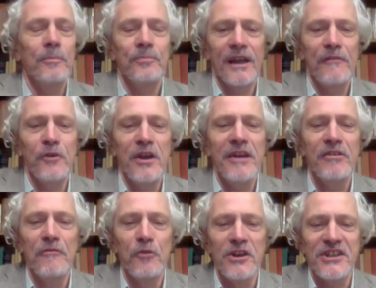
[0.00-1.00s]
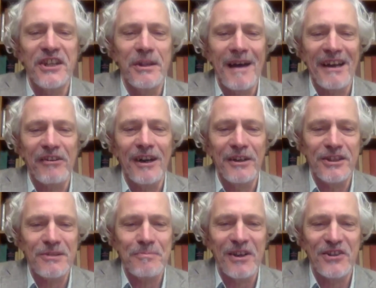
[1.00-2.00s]
If you hear a voice in the background, it's
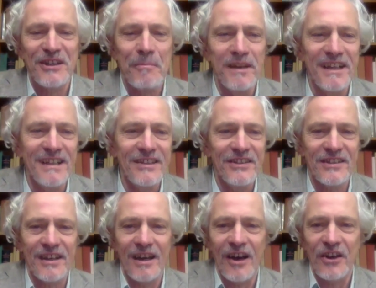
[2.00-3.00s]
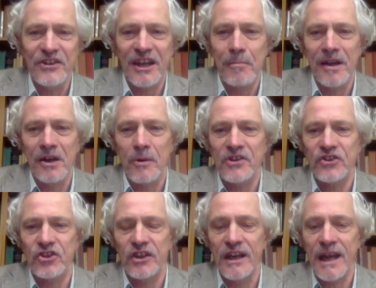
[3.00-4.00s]
because somebody's asking me a
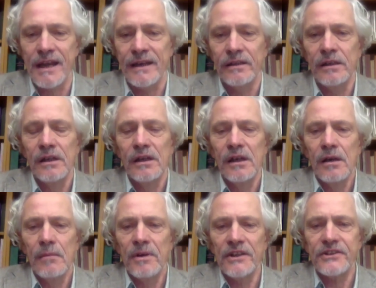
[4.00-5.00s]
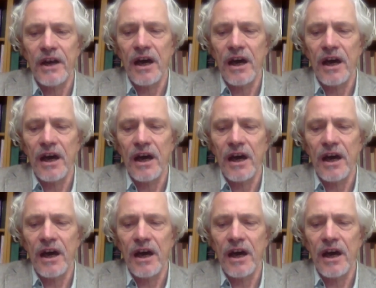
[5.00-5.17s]
question here. But